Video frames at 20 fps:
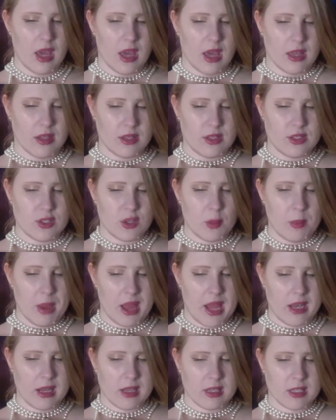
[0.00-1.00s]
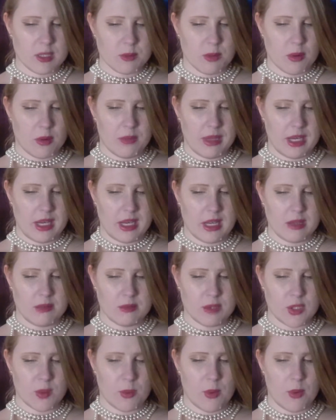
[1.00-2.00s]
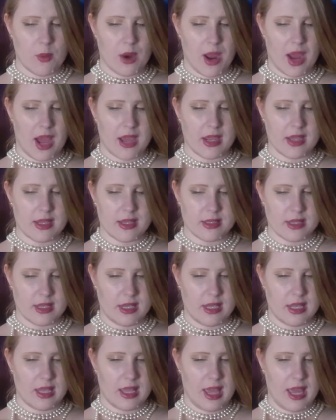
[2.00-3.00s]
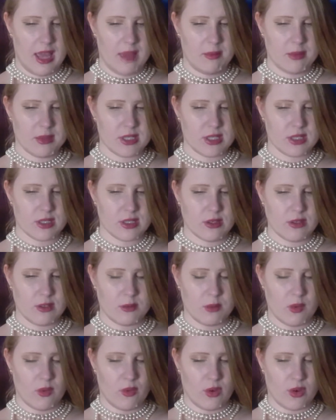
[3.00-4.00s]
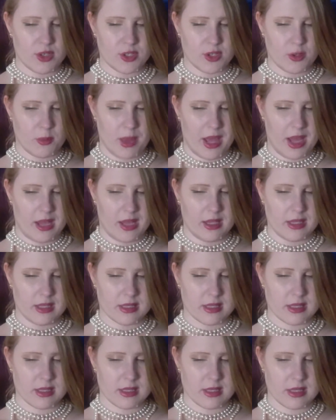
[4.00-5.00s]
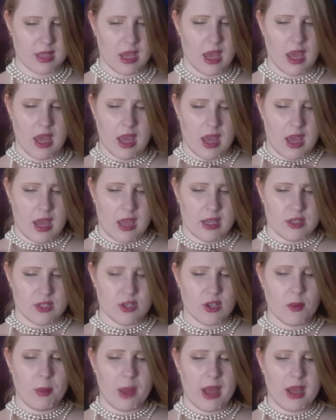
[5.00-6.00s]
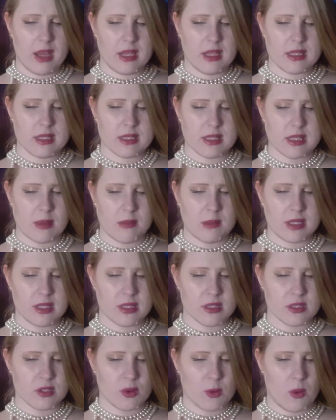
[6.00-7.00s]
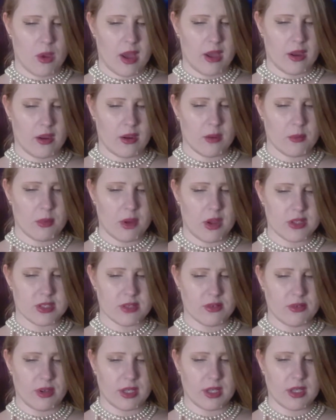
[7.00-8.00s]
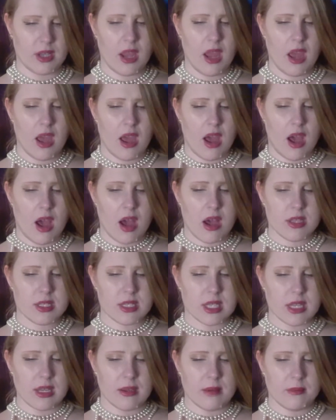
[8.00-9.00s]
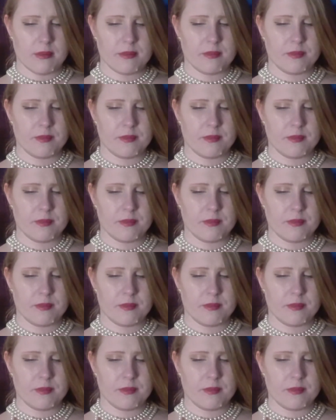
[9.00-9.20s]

Then Sir Pellias permitted him to arise, and he came and stood before Sir Pellias. And Sir Pellias summoned the squire, Pontefract, unto him.